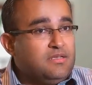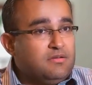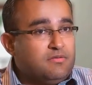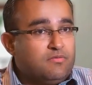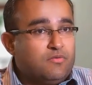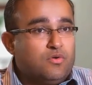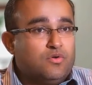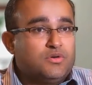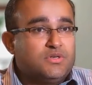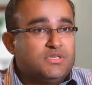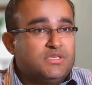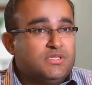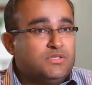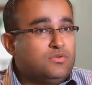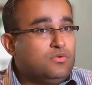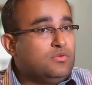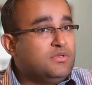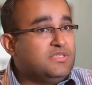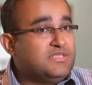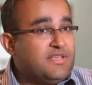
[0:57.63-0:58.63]
Of course,
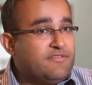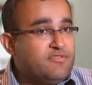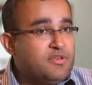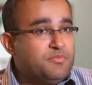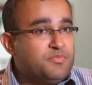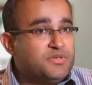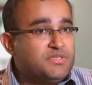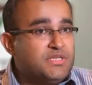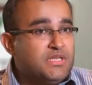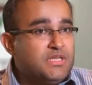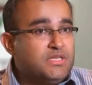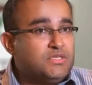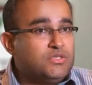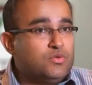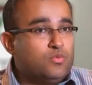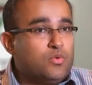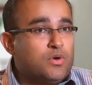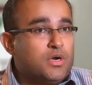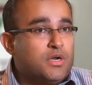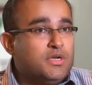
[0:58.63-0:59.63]
it's only 70%,
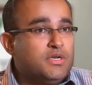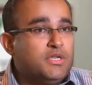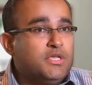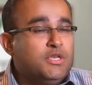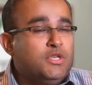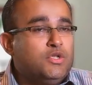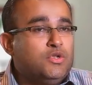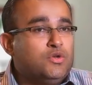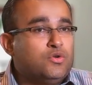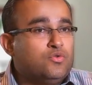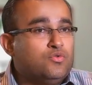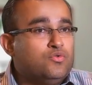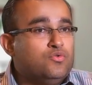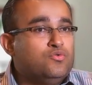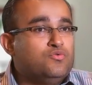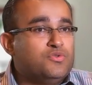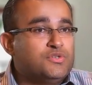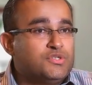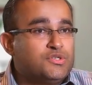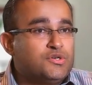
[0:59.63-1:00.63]
so we're continuing to
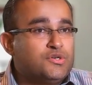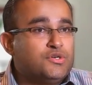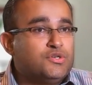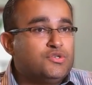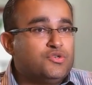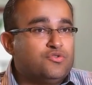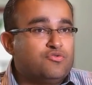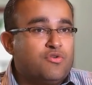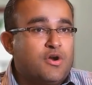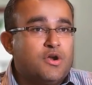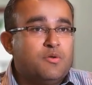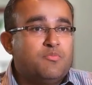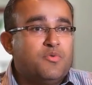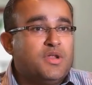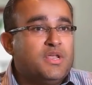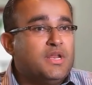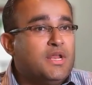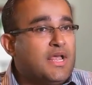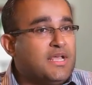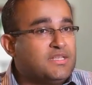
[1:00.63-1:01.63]
do research to try to
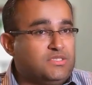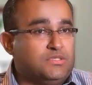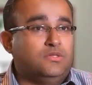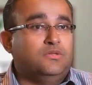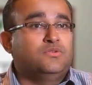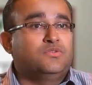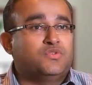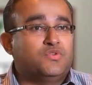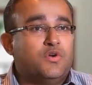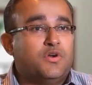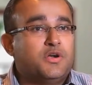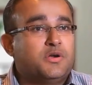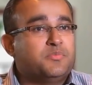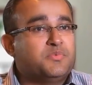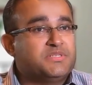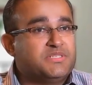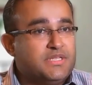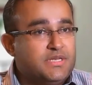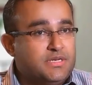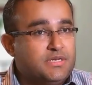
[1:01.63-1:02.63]
bring it as close to
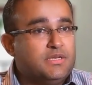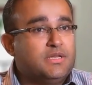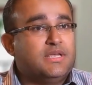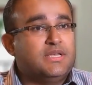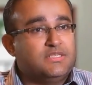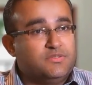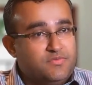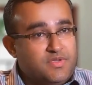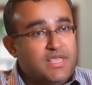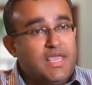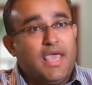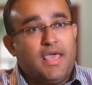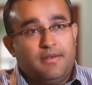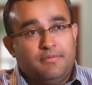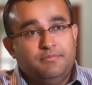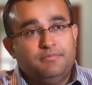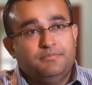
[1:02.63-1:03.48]
100% as we can.